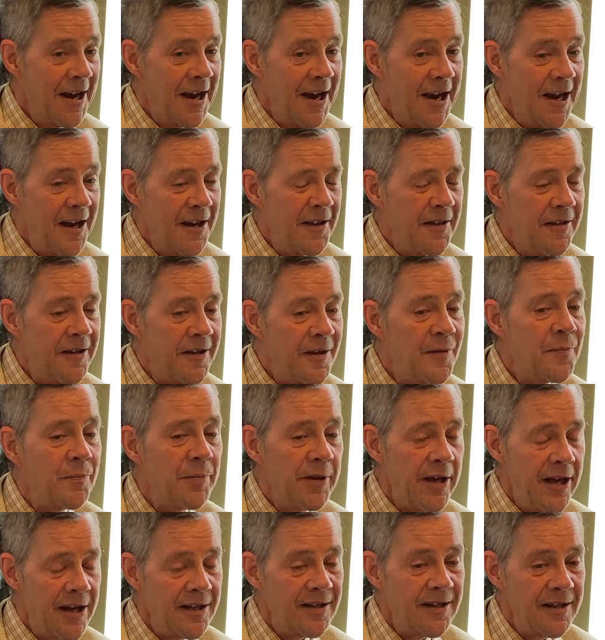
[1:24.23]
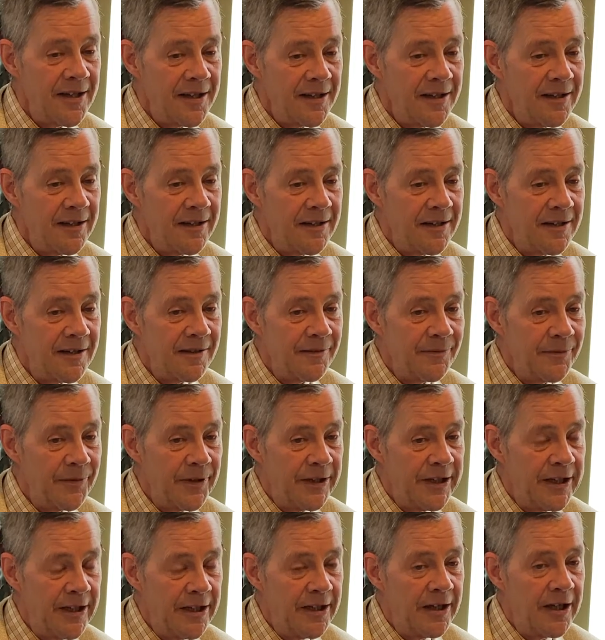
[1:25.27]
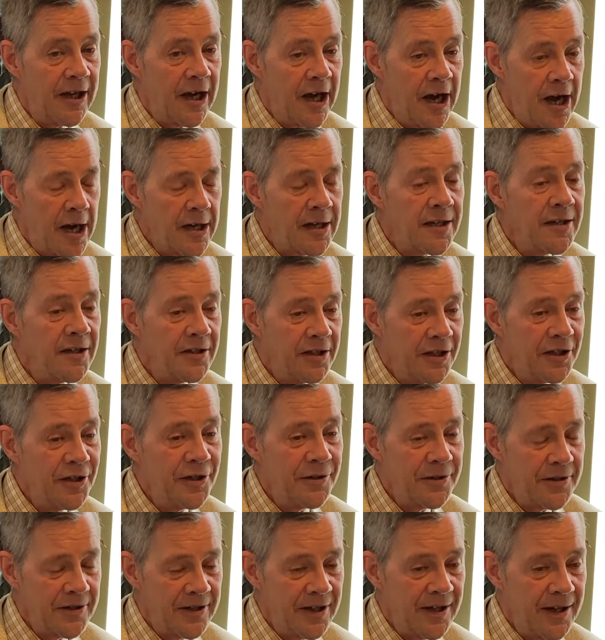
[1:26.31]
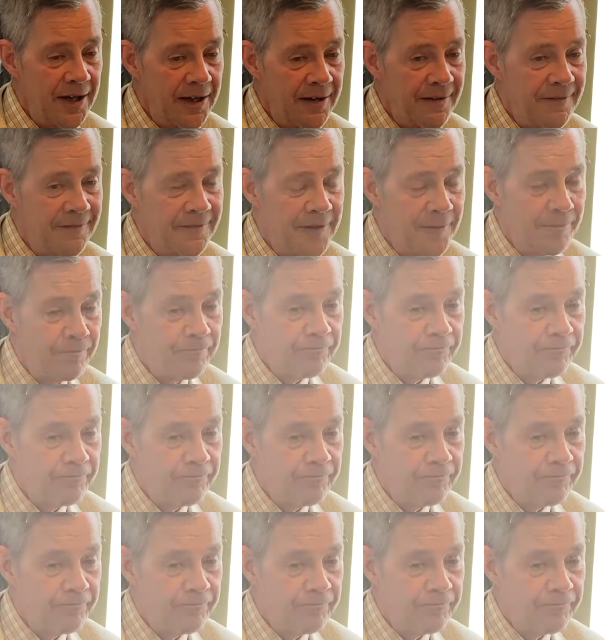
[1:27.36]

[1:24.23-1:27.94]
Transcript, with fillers: and the impact that uh, he uh, continues to have.